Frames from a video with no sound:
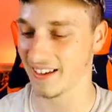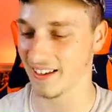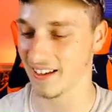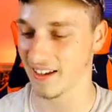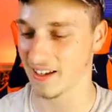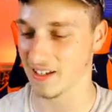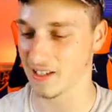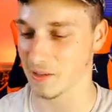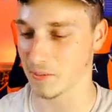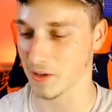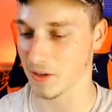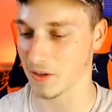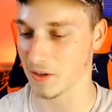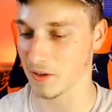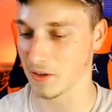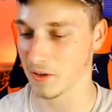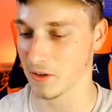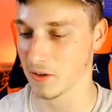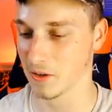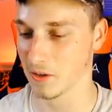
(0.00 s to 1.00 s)
I
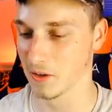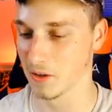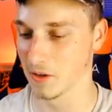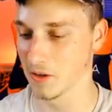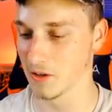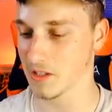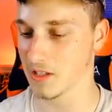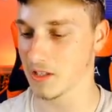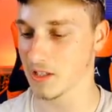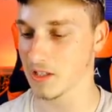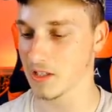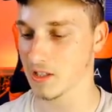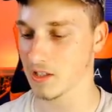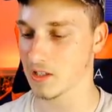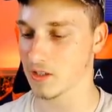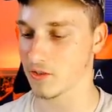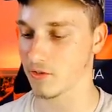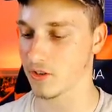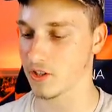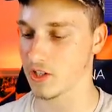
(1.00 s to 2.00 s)

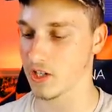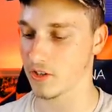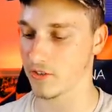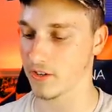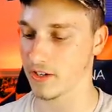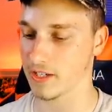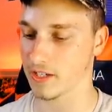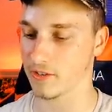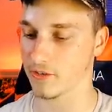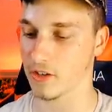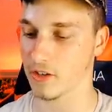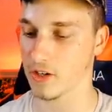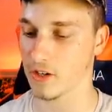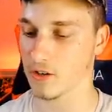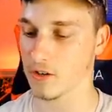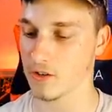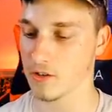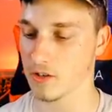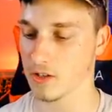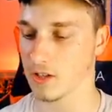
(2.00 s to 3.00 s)
suppose. Regenerating
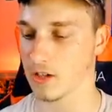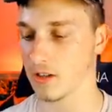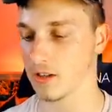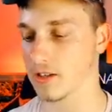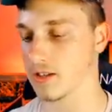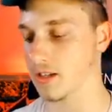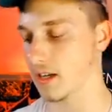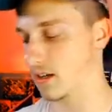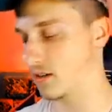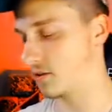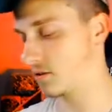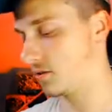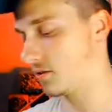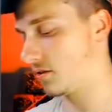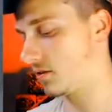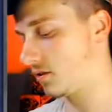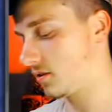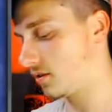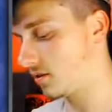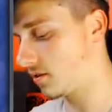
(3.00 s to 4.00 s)
Rose, another Zexal